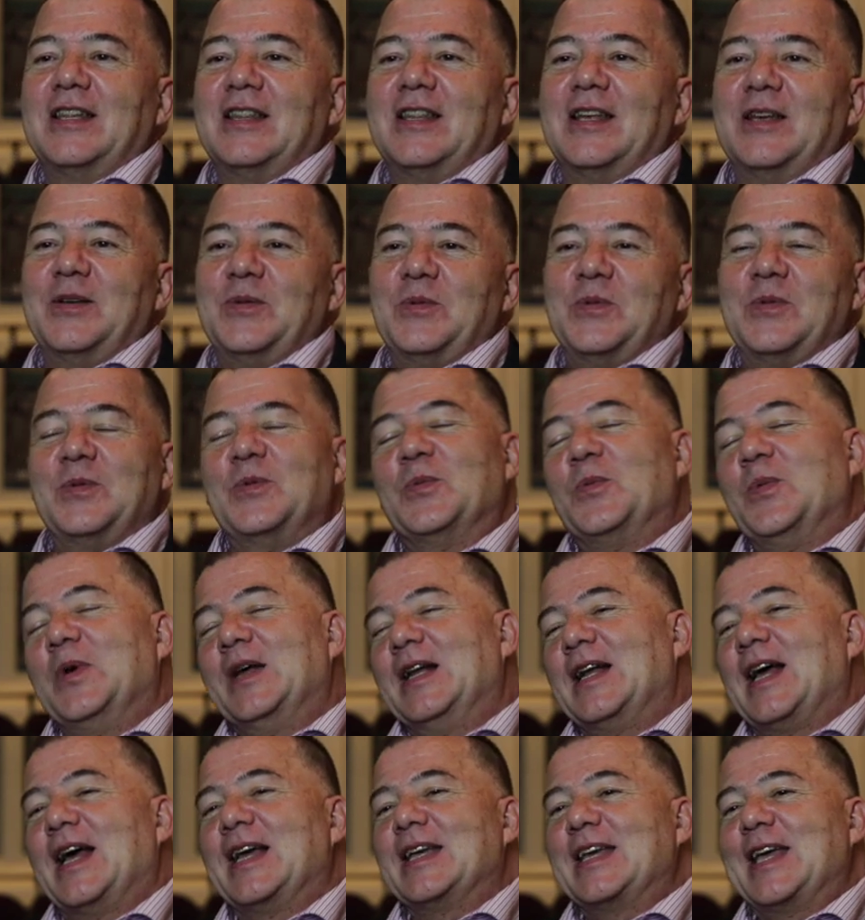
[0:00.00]
than
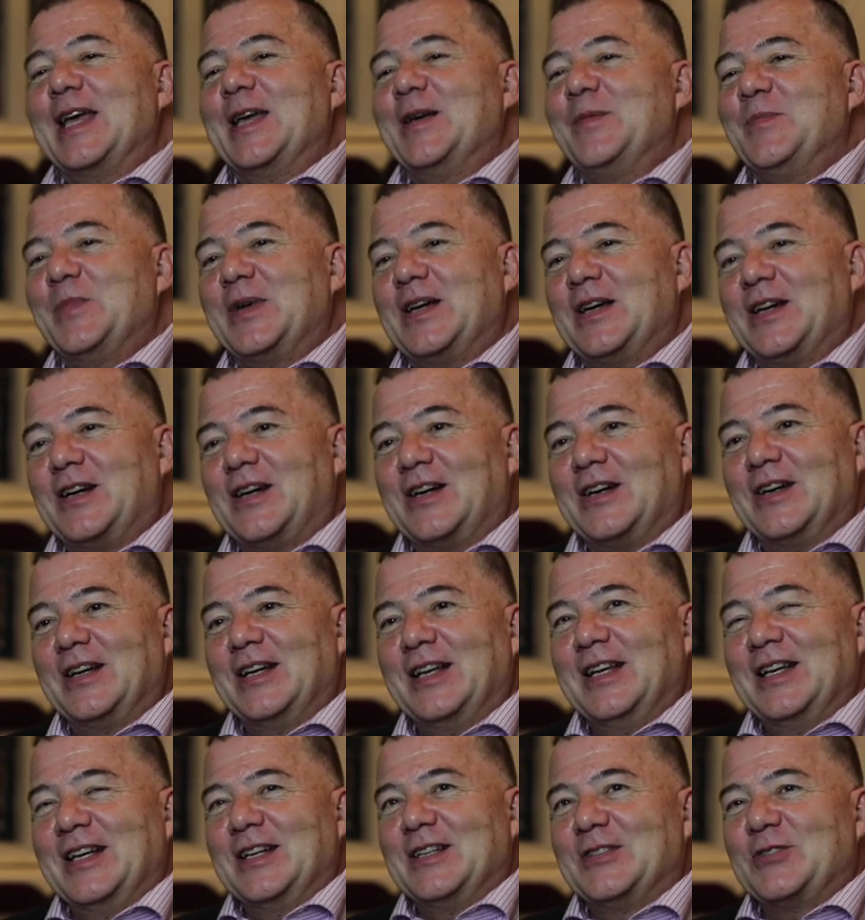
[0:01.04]
when I came here.
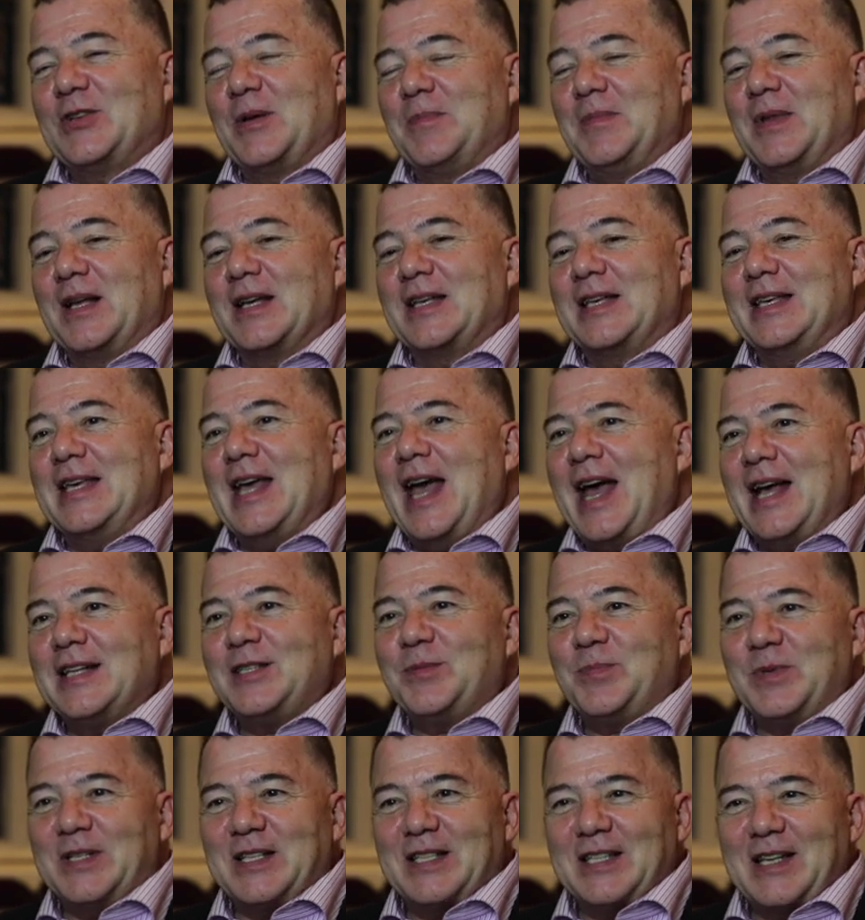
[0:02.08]
So I'm like, yeah,
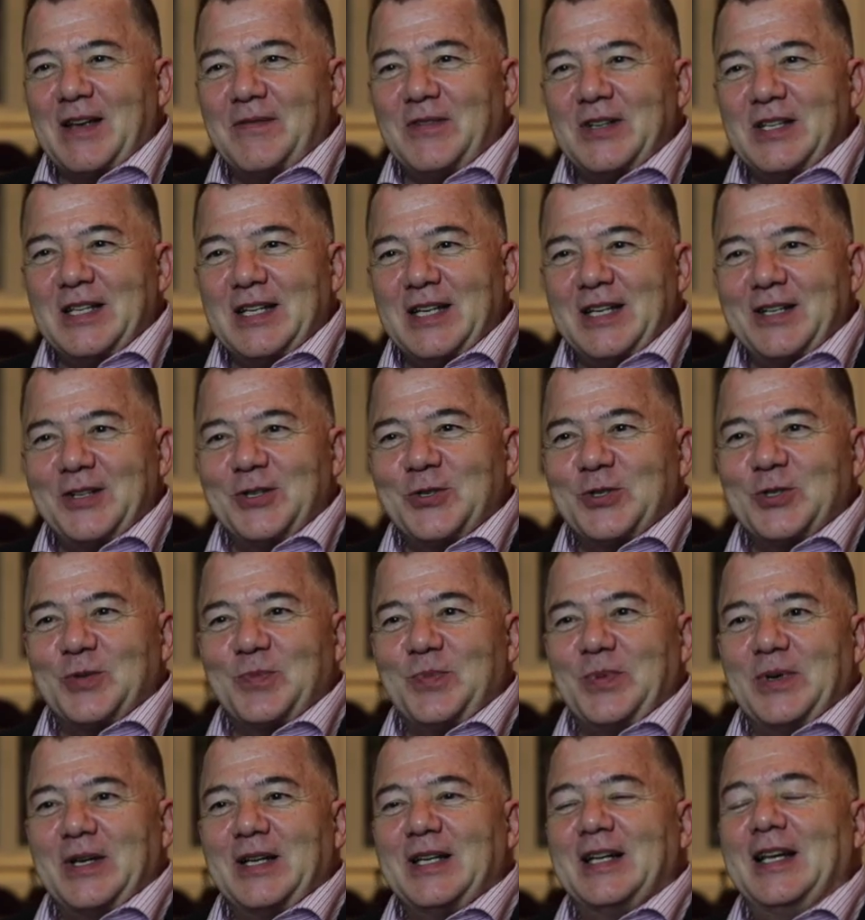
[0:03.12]
it's been 7 years,
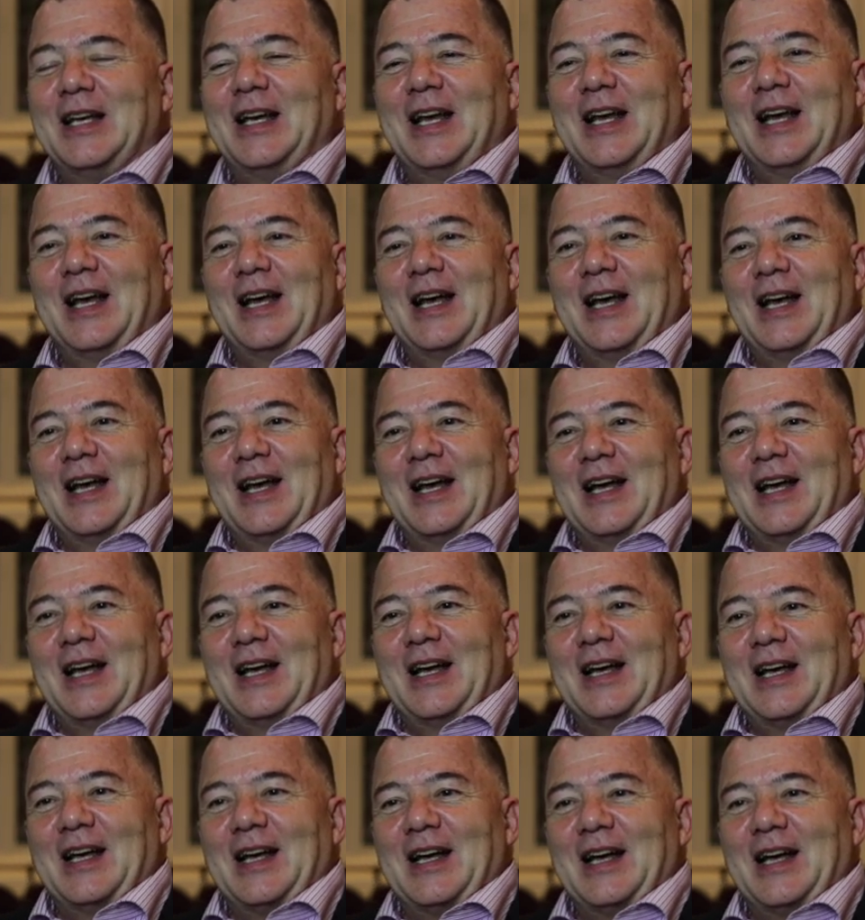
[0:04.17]
but
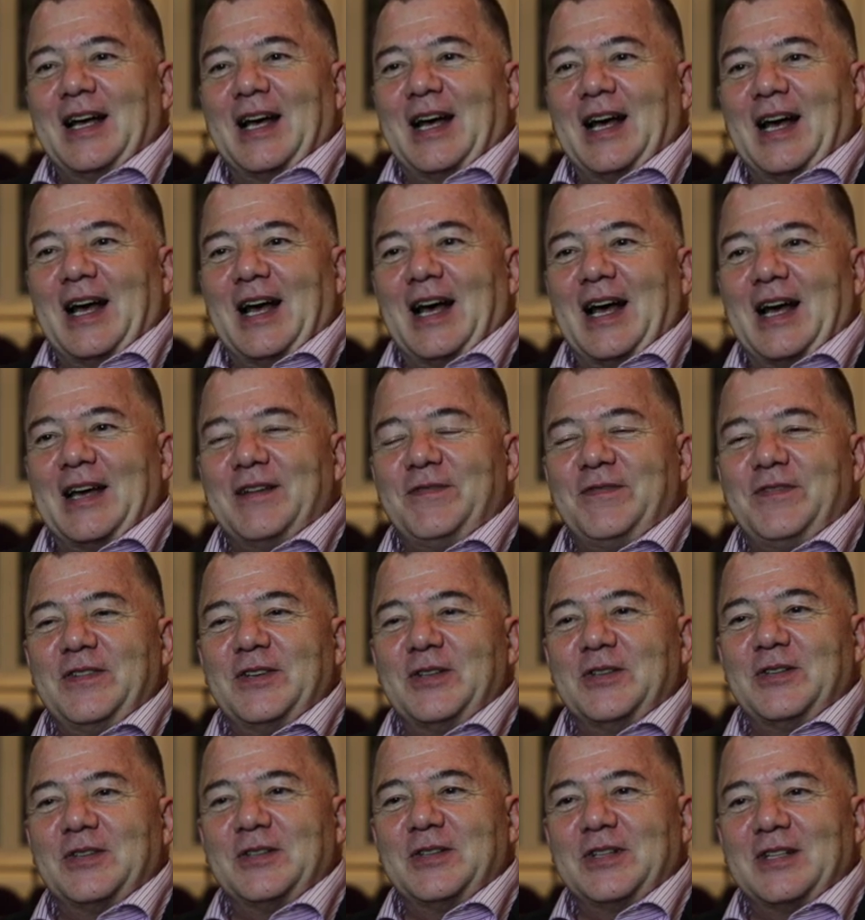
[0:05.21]
I
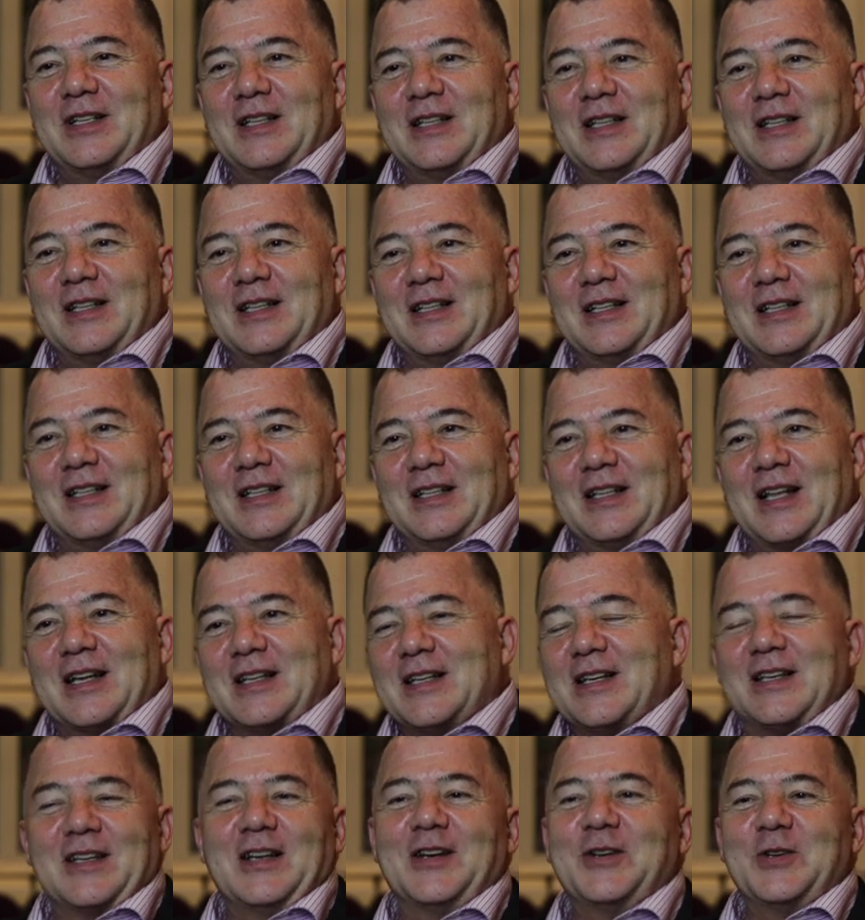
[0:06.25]
feel
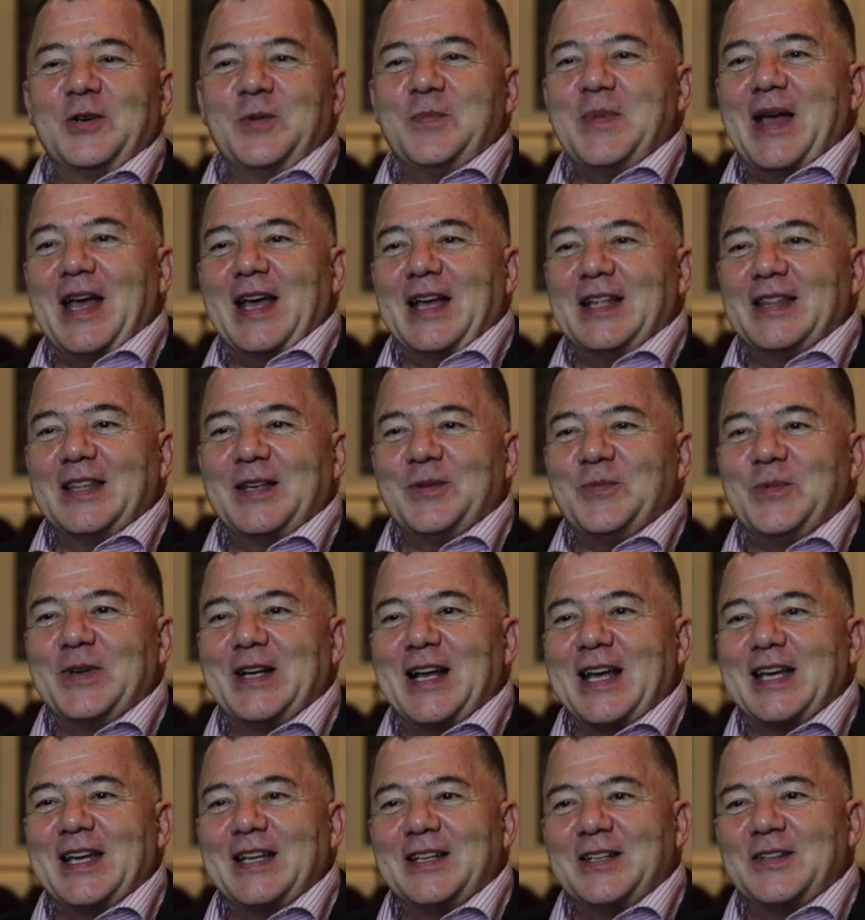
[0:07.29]
like a younger man than
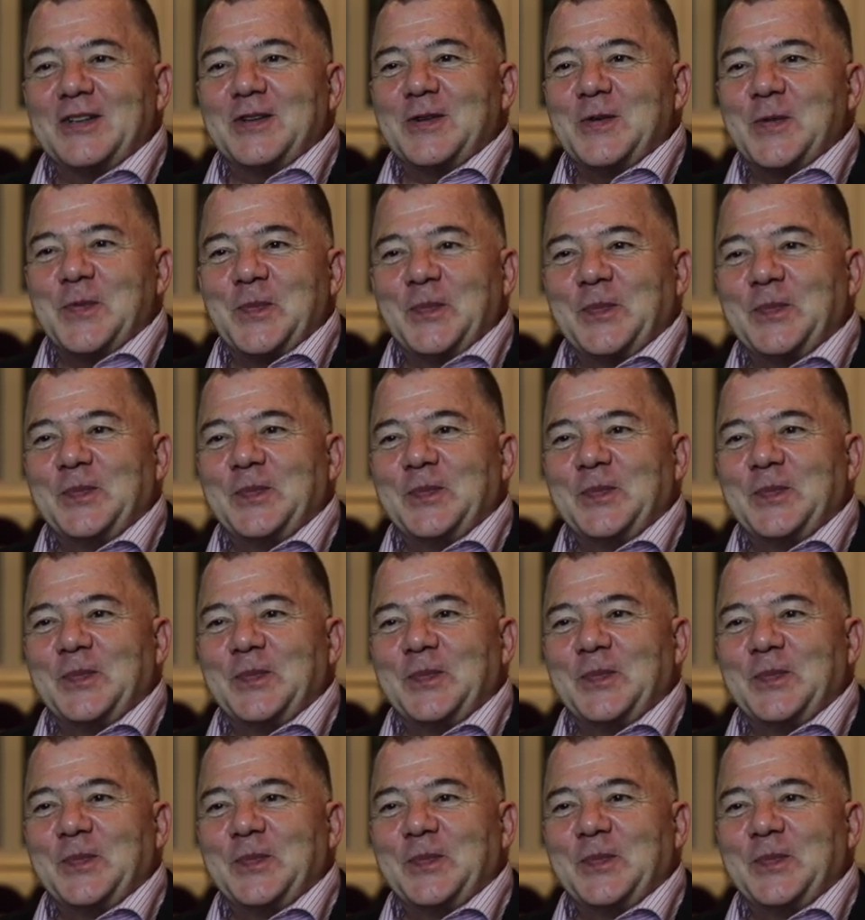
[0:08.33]
when I entered.